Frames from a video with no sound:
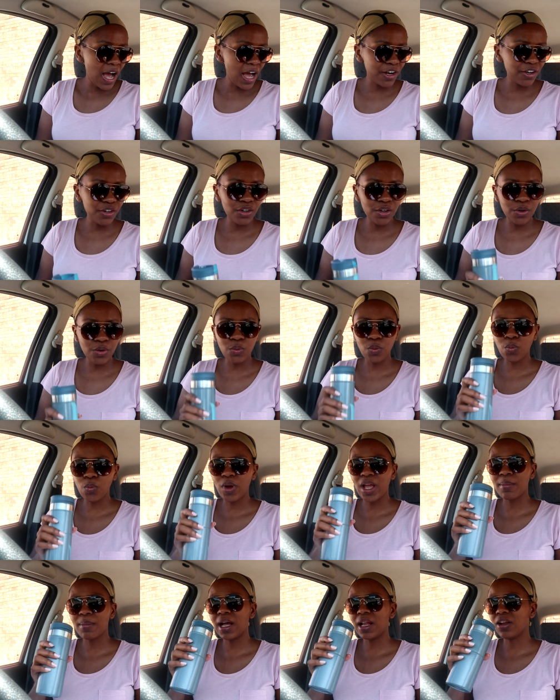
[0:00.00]
I don't know
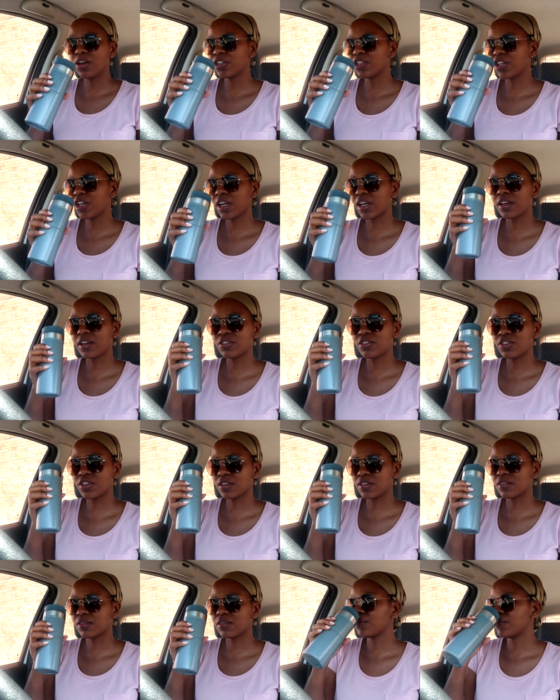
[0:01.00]
where my logic
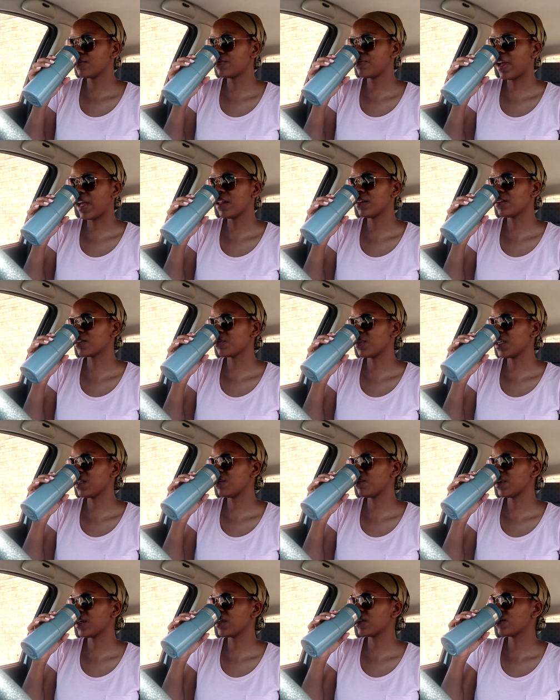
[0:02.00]
just fails me,
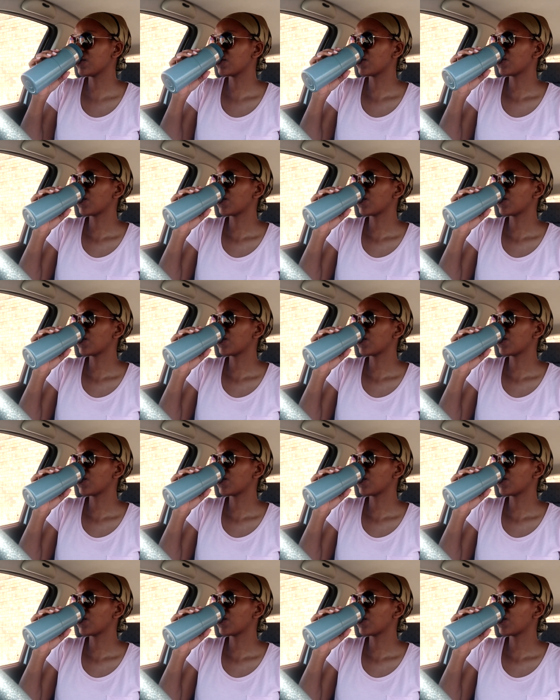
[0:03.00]
but